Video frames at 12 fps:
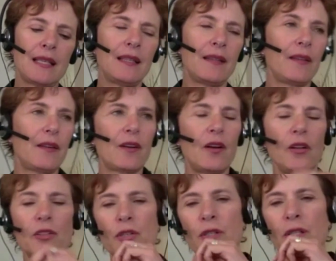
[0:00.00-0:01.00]
I think there are
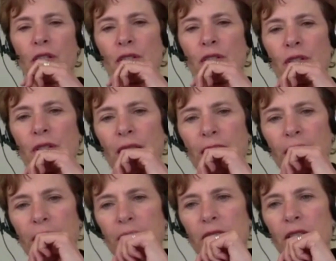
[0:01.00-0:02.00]
cultural
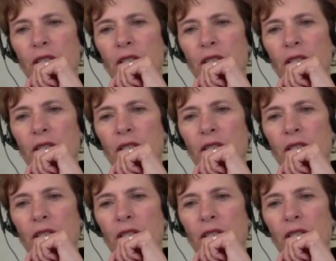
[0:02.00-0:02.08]
and